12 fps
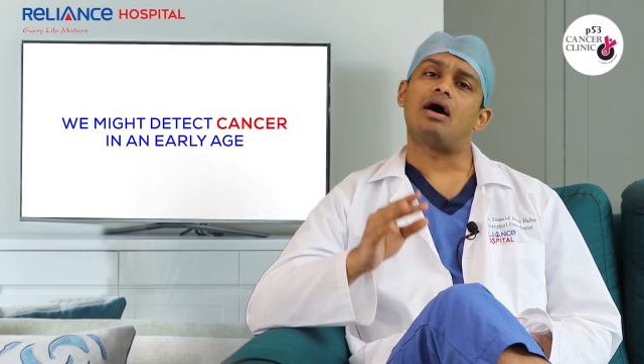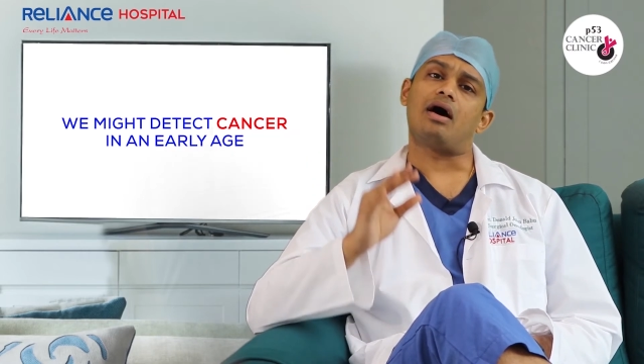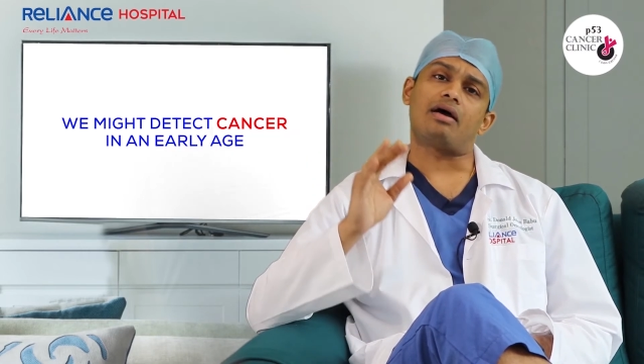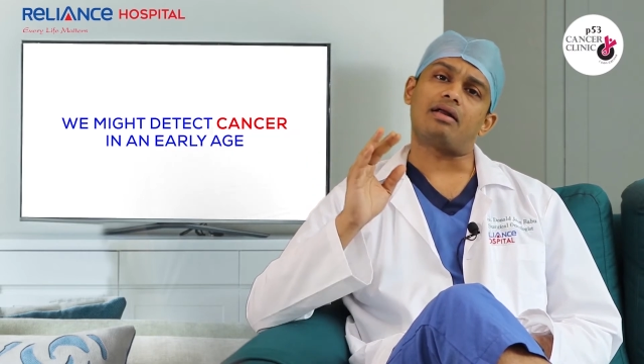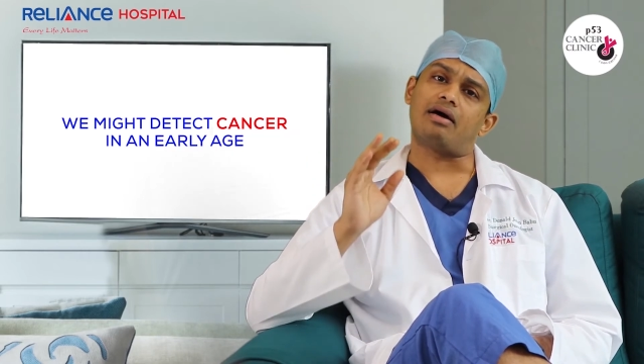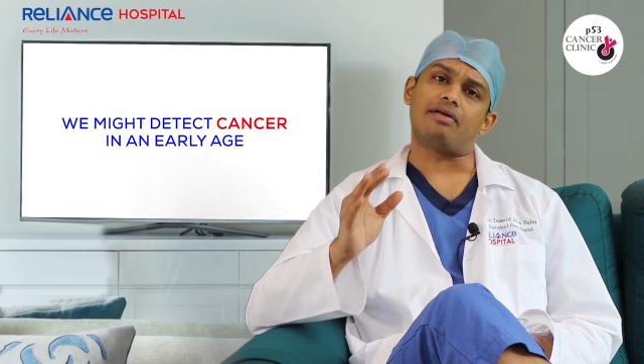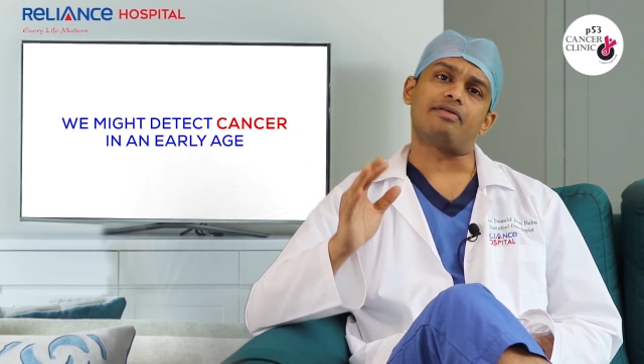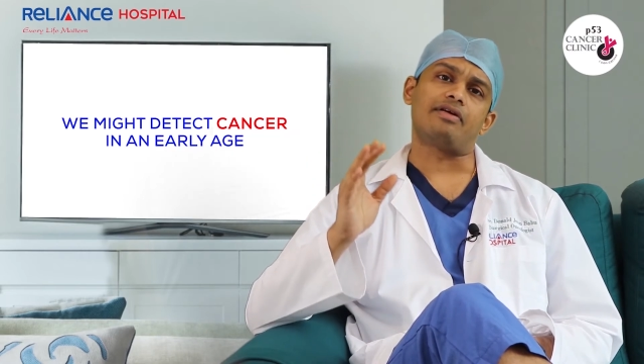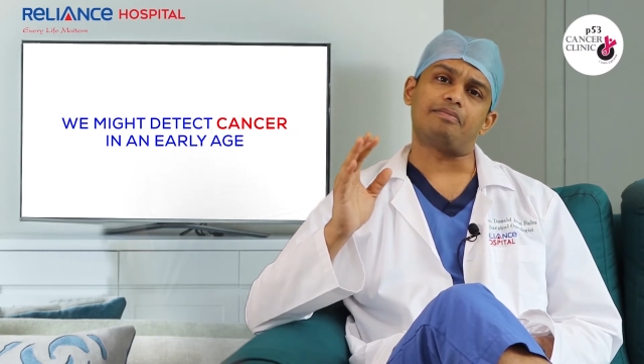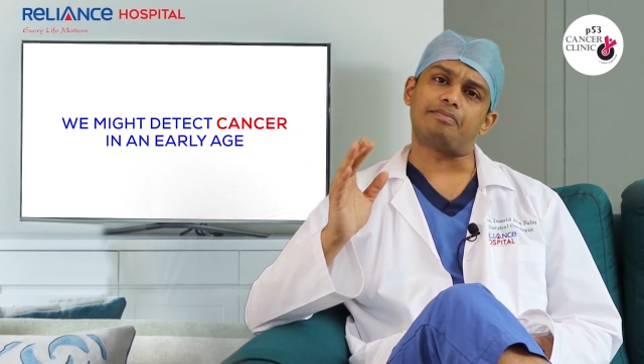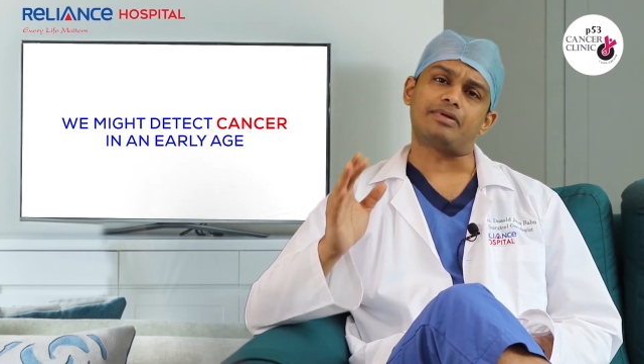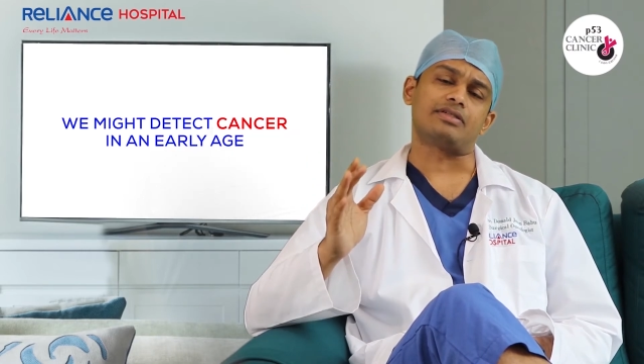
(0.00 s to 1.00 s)
are
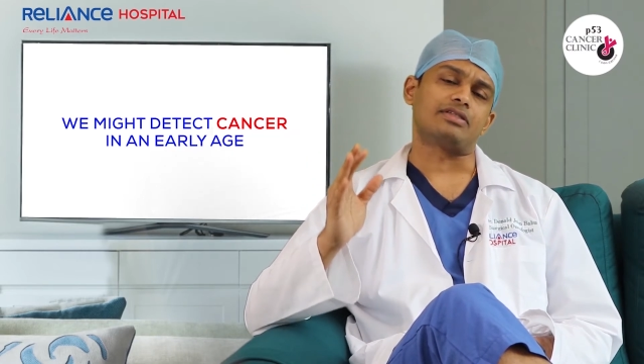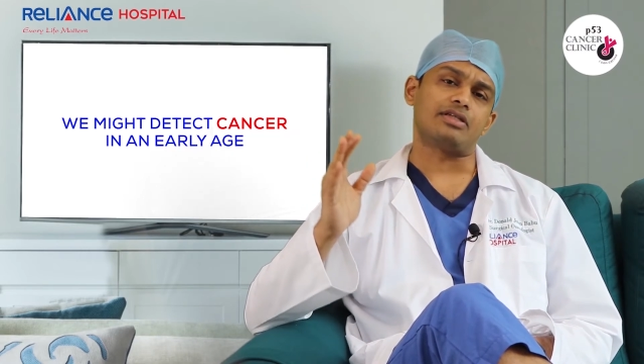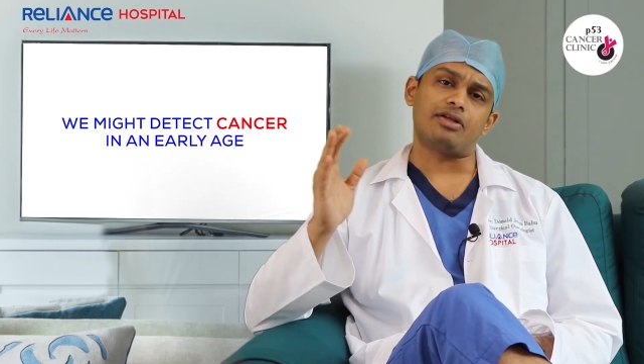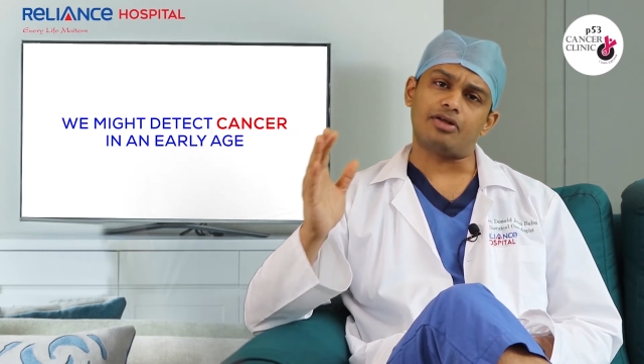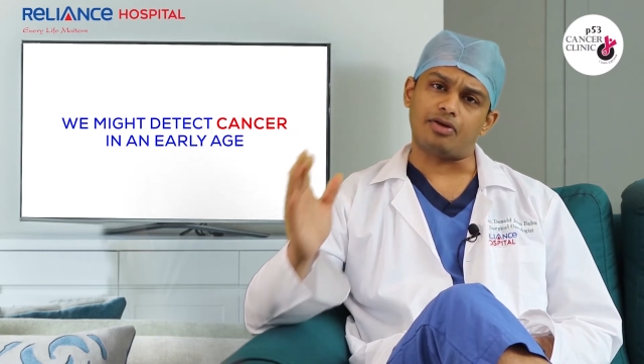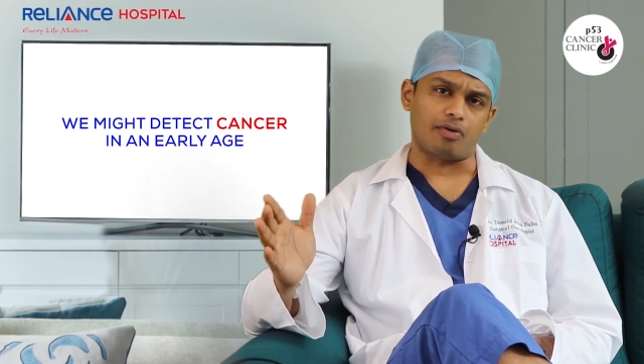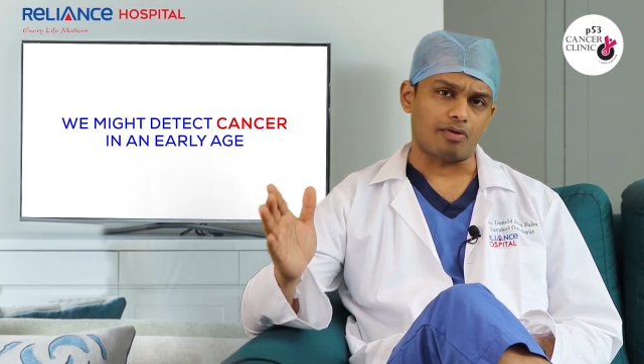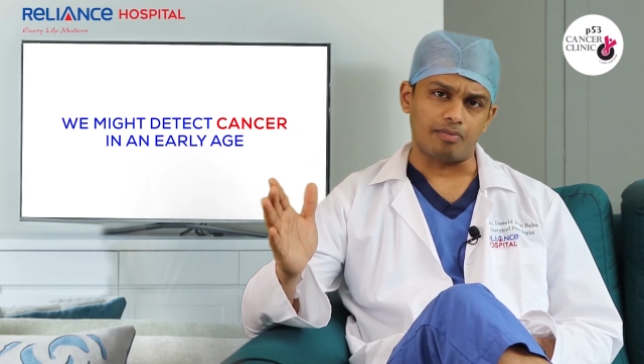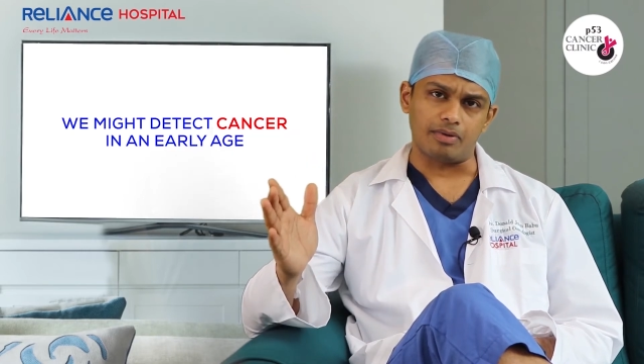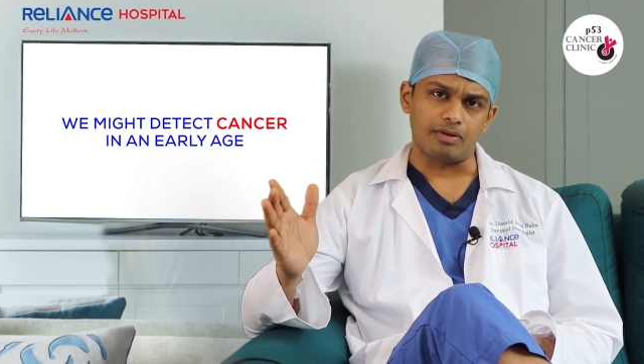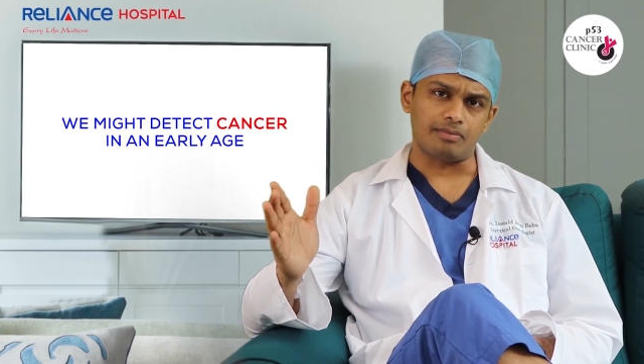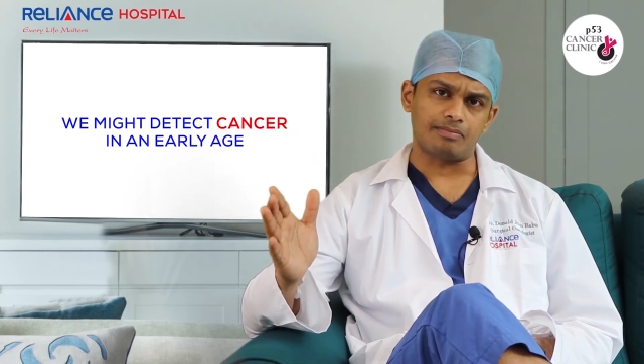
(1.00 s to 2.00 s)
100%
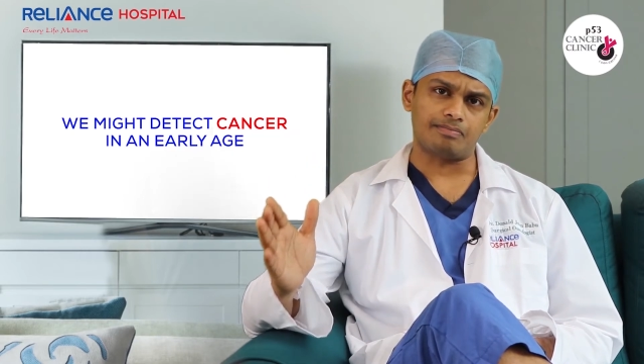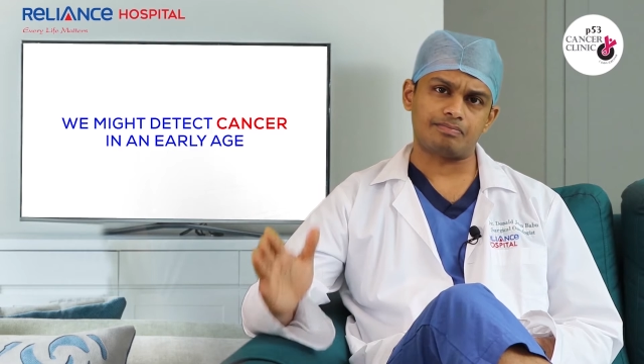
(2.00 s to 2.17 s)
curable.